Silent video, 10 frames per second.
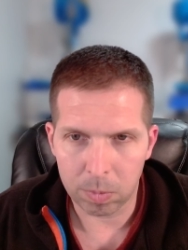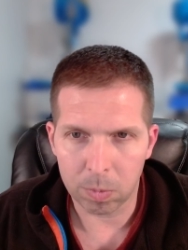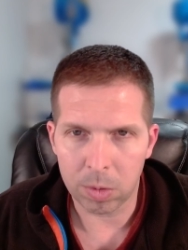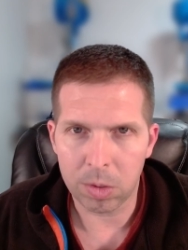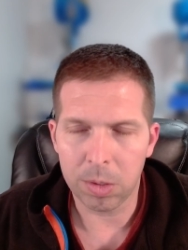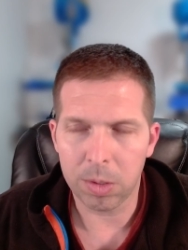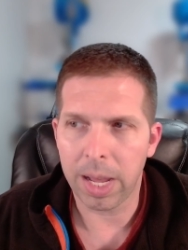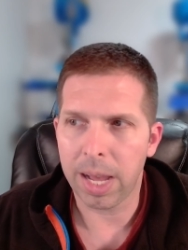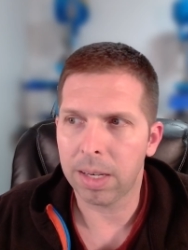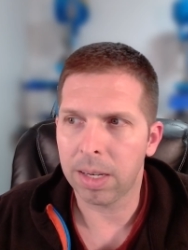once you do
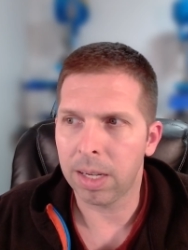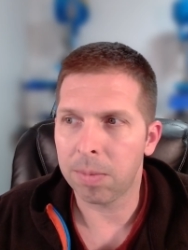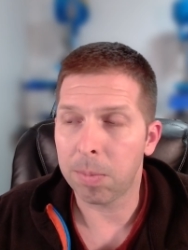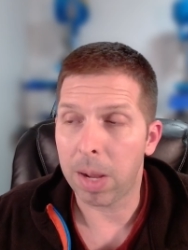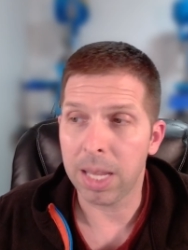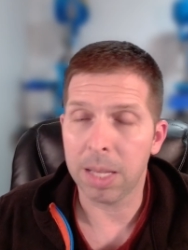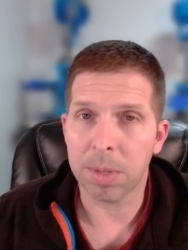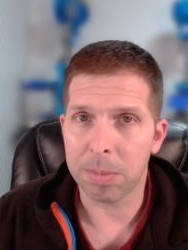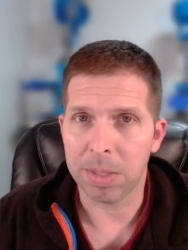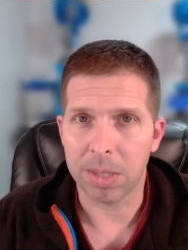that, uh, I am
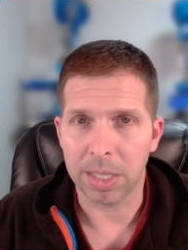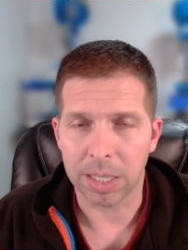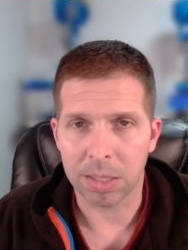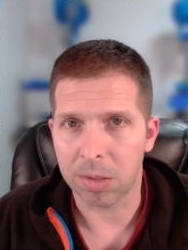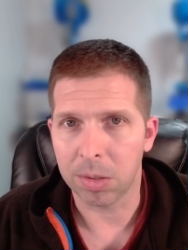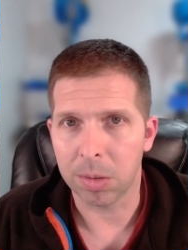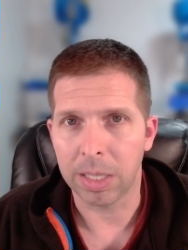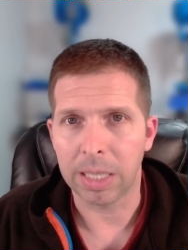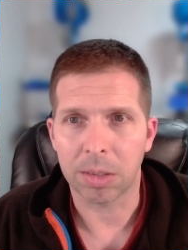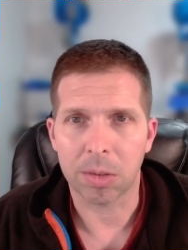going to be sending it to
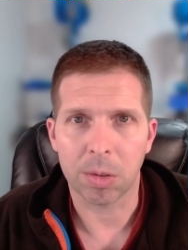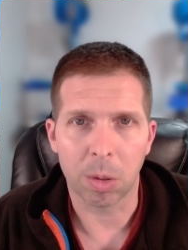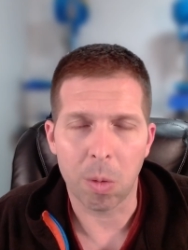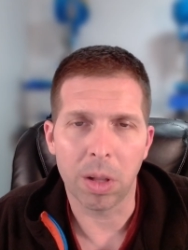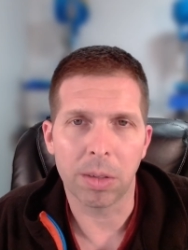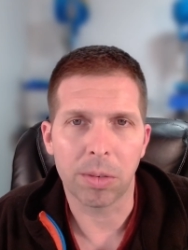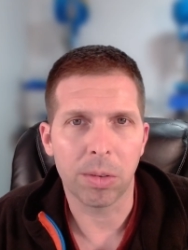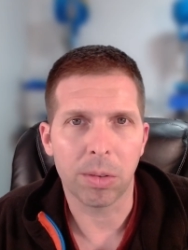an external wallet too.